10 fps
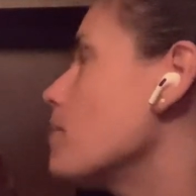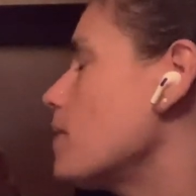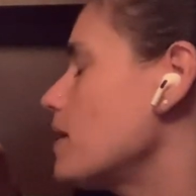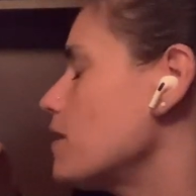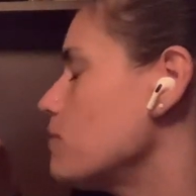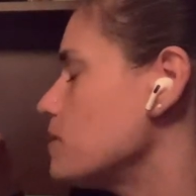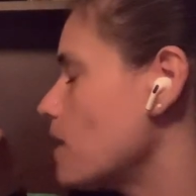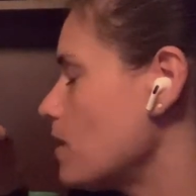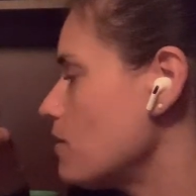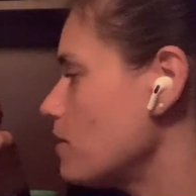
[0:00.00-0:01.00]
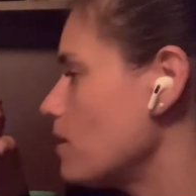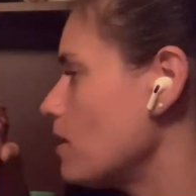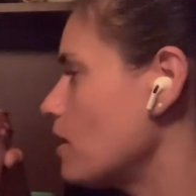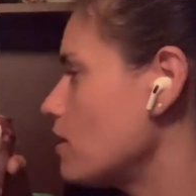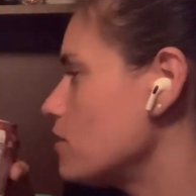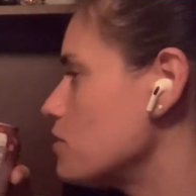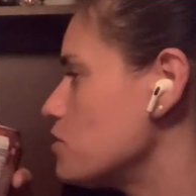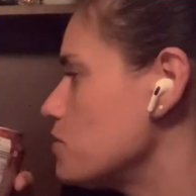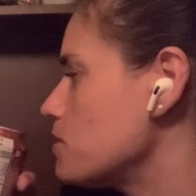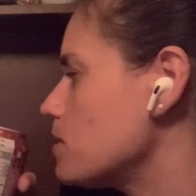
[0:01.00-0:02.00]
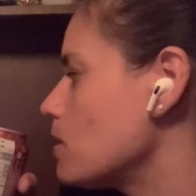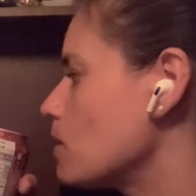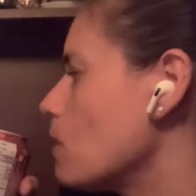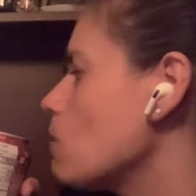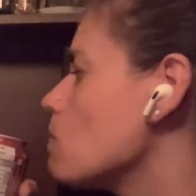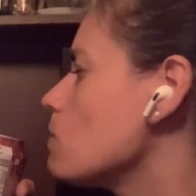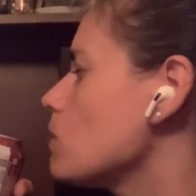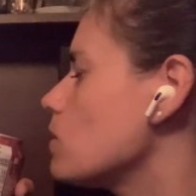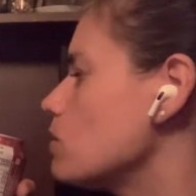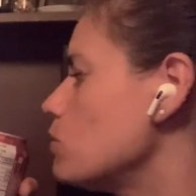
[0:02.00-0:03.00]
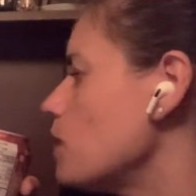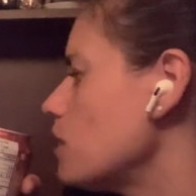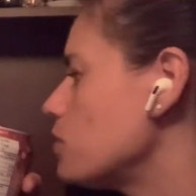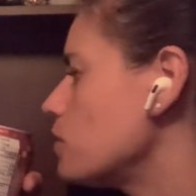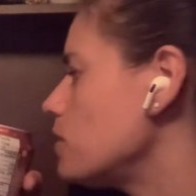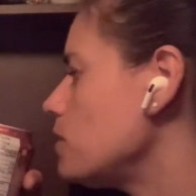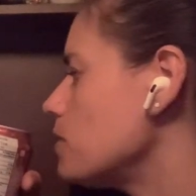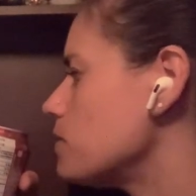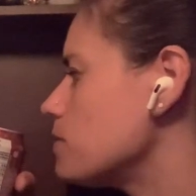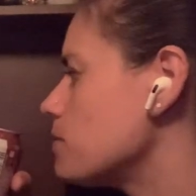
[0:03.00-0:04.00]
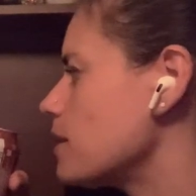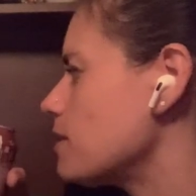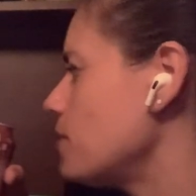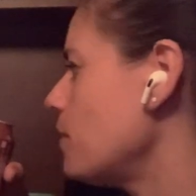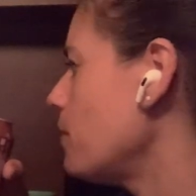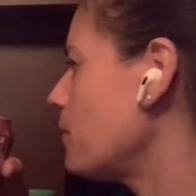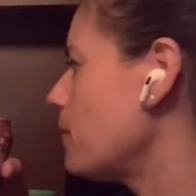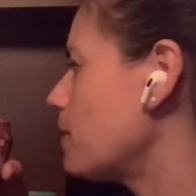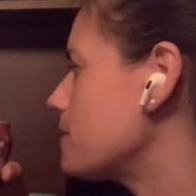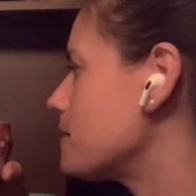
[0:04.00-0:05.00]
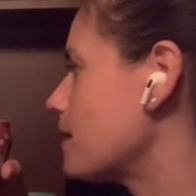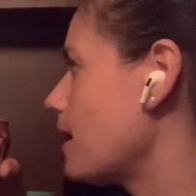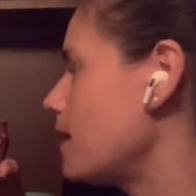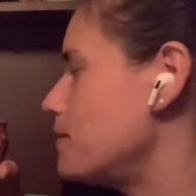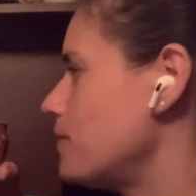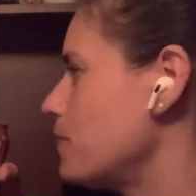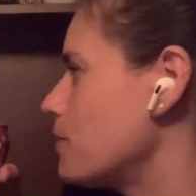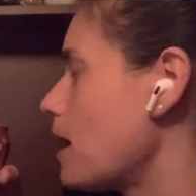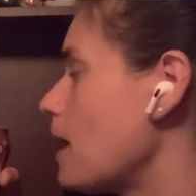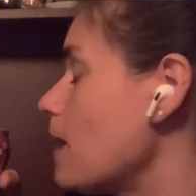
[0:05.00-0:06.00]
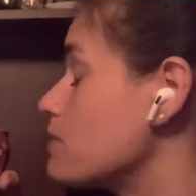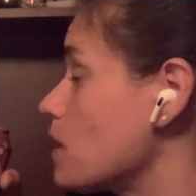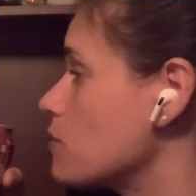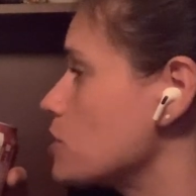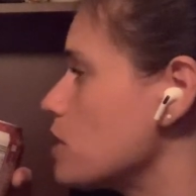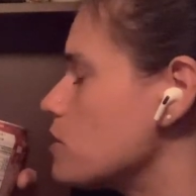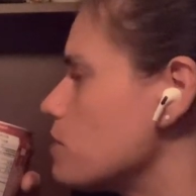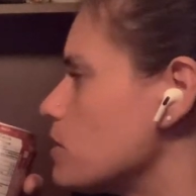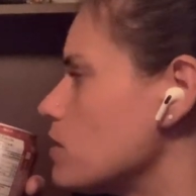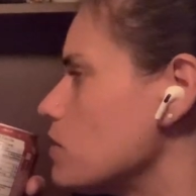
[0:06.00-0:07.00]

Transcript: my kid was hungry, and she was like, "We got tortillas." I'm like, "No." I was like, "I don't. I have soft shells, but they're not